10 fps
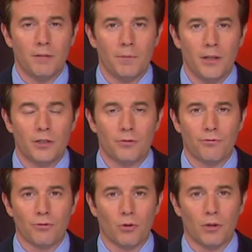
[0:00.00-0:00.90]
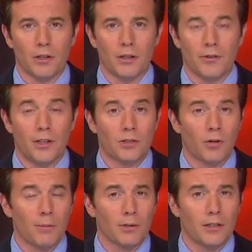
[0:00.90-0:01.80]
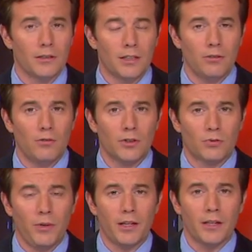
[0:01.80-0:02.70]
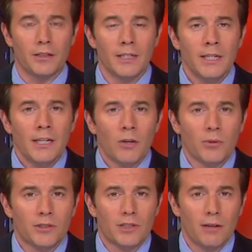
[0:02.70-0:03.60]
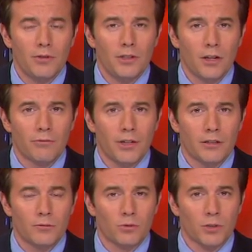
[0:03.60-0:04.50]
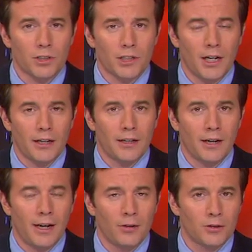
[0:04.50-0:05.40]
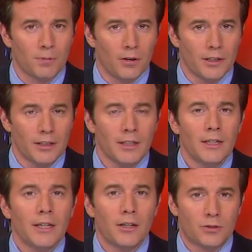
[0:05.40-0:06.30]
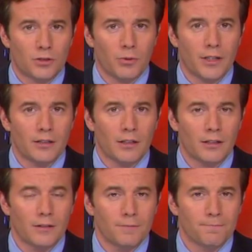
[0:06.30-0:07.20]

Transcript: Beach, Florida. The trouble continued this weekend when seven young victims were shot at a house party. Here's Jericka Duncan.